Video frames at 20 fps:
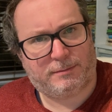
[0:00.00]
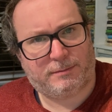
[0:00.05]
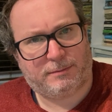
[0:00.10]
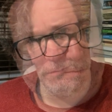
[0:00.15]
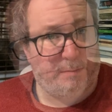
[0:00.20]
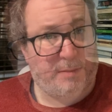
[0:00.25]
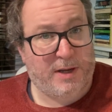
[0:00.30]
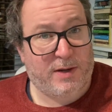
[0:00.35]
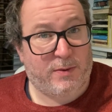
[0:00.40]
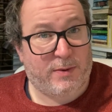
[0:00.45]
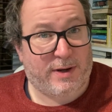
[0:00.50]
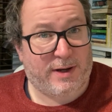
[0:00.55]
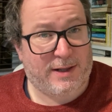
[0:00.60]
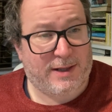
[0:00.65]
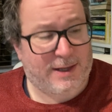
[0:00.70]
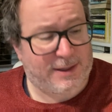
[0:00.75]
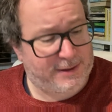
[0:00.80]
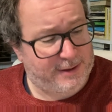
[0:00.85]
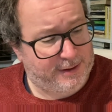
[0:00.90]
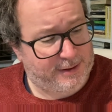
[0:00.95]
Penguin
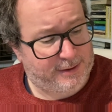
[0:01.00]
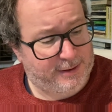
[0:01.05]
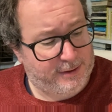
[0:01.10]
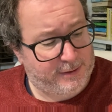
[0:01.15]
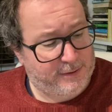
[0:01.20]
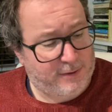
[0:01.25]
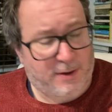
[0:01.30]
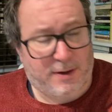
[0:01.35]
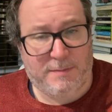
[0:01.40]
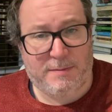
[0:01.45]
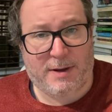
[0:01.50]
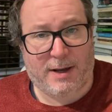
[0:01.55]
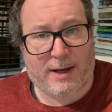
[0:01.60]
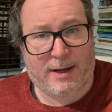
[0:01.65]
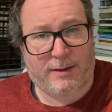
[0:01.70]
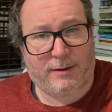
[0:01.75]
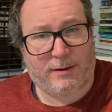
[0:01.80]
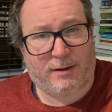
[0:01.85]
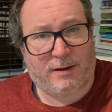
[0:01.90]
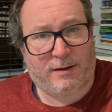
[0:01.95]
Classics this time,
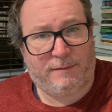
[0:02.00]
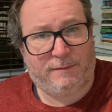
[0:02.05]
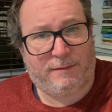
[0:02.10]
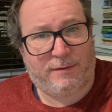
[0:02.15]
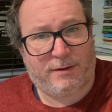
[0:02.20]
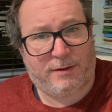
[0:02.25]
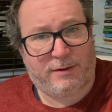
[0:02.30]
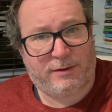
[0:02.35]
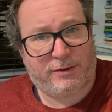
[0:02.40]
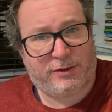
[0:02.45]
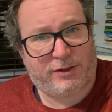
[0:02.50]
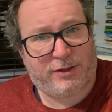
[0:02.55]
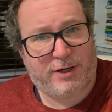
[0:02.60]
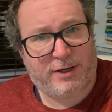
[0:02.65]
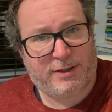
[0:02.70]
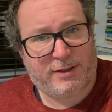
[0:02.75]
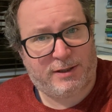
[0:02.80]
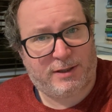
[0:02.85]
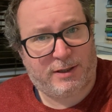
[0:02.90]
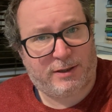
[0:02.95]
and Arthur
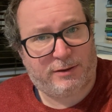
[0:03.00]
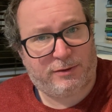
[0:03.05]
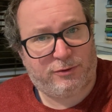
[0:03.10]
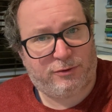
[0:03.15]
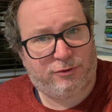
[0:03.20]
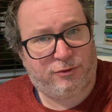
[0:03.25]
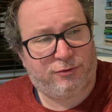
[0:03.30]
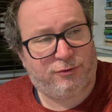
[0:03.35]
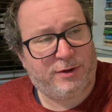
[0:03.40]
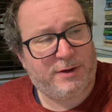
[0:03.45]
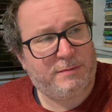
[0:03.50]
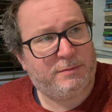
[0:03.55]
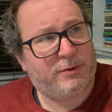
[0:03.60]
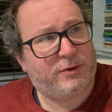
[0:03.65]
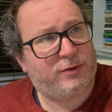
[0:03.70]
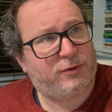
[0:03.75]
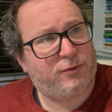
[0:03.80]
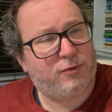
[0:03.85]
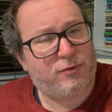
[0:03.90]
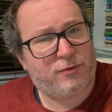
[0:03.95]
Schnitzler, Dream
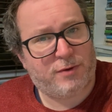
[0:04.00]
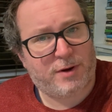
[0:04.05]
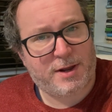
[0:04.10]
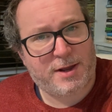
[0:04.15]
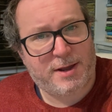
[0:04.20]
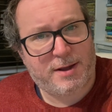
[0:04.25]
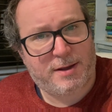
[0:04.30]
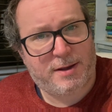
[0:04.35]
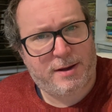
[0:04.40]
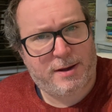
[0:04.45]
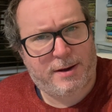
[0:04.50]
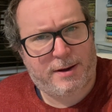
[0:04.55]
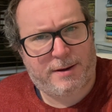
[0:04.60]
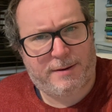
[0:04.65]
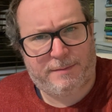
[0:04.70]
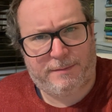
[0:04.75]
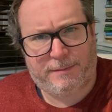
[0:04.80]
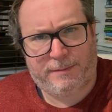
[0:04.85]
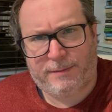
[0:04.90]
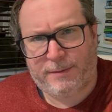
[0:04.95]
Story.
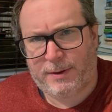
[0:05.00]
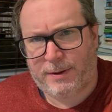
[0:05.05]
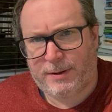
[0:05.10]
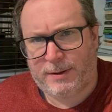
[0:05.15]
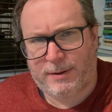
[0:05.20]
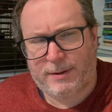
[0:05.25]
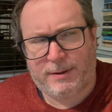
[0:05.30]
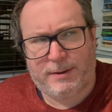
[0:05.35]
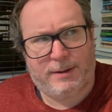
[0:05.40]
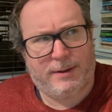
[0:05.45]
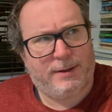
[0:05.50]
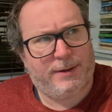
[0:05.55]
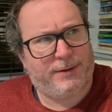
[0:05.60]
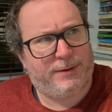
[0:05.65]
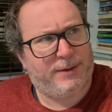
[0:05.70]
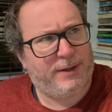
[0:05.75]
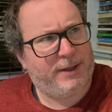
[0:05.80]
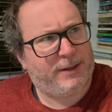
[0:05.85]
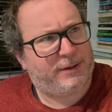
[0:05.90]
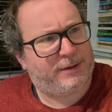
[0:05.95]

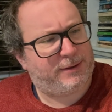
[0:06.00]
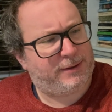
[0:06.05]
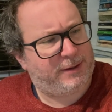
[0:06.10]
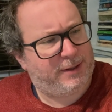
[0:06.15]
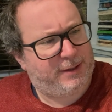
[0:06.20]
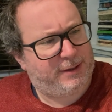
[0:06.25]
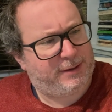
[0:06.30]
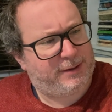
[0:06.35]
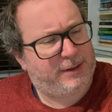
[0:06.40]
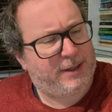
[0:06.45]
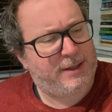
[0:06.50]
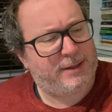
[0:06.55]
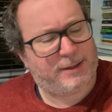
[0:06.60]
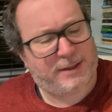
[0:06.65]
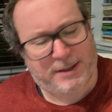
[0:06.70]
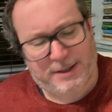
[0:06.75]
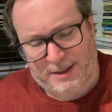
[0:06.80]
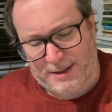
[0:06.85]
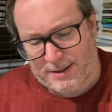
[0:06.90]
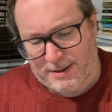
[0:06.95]
This, it says
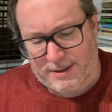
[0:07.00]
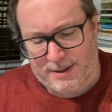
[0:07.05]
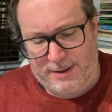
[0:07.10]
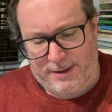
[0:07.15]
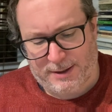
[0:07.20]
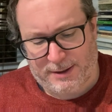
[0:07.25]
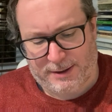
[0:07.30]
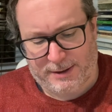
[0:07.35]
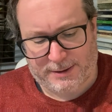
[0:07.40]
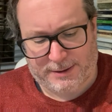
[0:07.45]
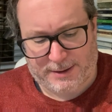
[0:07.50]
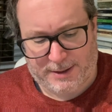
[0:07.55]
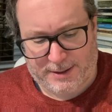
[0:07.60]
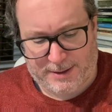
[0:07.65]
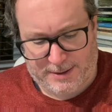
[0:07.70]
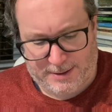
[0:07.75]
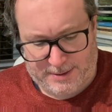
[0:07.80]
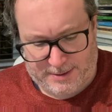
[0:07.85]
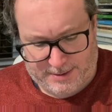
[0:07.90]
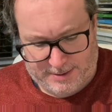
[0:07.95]
here, is,
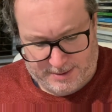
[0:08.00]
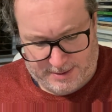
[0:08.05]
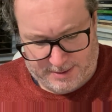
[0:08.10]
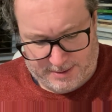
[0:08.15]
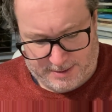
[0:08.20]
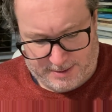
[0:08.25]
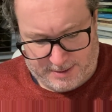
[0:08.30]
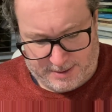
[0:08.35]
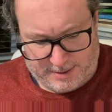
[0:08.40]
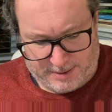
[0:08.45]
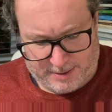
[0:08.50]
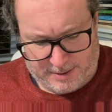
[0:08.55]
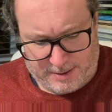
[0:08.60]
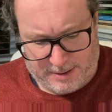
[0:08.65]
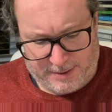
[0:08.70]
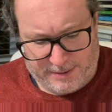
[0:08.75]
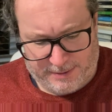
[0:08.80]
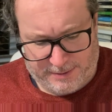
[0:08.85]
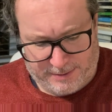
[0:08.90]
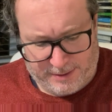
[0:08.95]

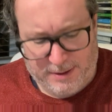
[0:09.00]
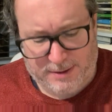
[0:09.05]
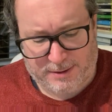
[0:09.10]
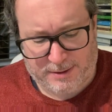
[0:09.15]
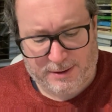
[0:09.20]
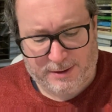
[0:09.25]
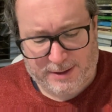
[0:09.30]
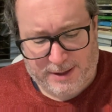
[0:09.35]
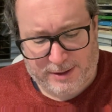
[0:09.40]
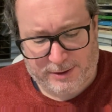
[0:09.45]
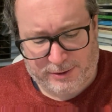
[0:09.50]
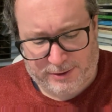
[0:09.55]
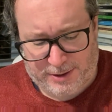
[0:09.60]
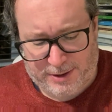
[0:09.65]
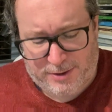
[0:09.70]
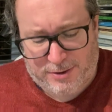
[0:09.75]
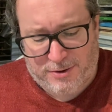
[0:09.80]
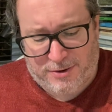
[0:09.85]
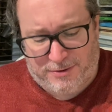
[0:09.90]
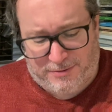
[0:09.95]
I think I actually
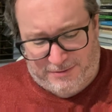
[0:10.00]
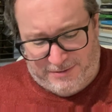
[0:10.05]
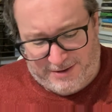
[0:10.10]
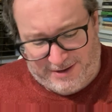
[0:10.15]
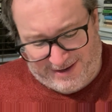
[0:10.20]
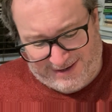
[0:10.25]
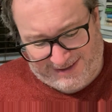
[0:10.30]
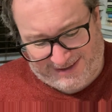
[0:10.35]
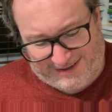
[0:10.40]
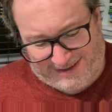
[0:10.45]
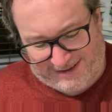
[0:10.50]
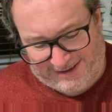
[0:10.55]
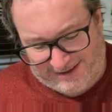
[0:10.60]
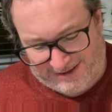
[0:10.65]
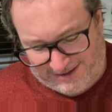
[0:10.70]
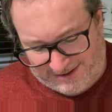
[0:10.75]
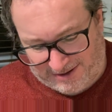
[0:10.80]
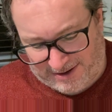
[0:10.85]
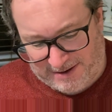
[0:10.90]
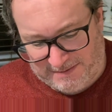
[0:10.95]
got this at the
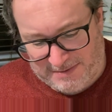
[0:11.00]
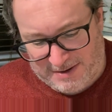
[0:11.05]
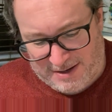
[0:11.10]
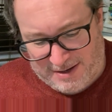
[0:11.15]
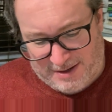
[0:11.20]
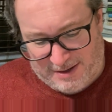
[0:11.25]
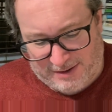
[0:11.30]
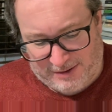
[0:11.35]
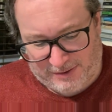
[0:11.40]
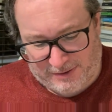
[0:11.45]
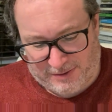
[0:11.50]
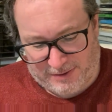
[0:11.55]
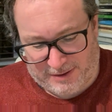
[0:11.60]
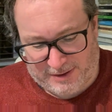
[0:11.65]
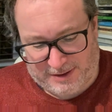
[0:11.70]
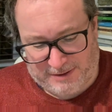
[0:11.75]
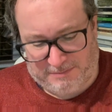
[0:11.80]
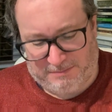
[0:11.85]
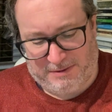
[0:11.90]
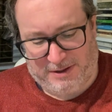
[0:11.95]
time, so a
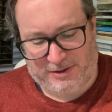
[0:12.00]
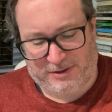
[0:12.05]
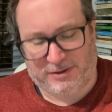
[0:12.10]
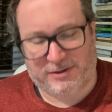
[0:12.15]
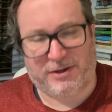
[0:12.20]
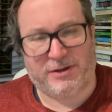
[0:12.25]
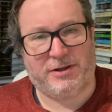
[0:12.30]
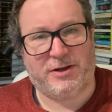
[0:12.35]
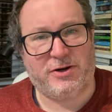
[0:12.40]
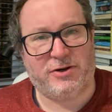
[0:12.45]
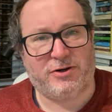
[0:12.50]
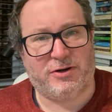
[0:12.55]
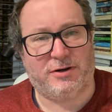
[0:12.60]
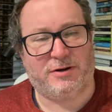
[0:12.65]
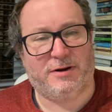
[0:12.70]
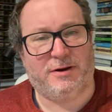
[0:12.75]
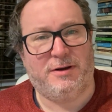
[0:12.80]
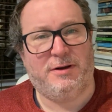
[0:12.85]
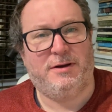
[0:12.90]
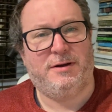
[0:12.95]
special edition
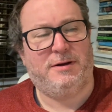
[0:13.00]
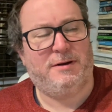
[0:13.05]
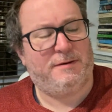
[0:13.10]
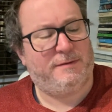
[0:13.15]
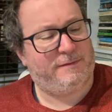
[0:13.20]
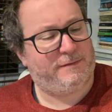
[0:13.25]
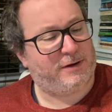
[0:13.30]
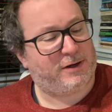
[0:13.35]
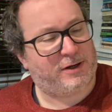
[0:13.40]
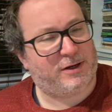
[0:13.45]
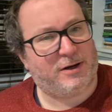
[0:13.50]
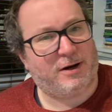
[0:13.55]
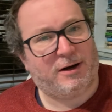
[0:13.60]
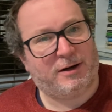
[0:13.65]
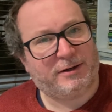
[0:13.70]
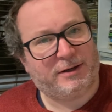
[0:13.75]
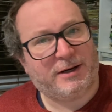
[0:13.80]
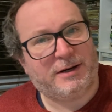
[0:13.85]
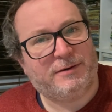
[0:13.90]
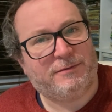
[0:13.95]
for
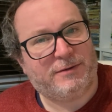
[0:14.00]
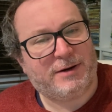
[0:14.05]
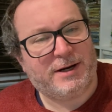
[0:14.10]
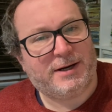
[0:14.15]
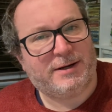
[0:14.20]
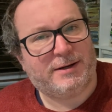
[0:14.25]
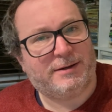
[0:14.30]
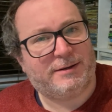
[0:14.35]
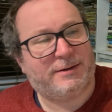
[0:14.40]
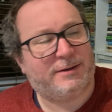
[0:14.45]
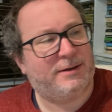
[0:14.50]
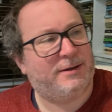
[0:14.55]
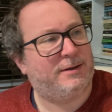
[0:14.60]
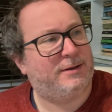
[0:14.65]
Guardian readers.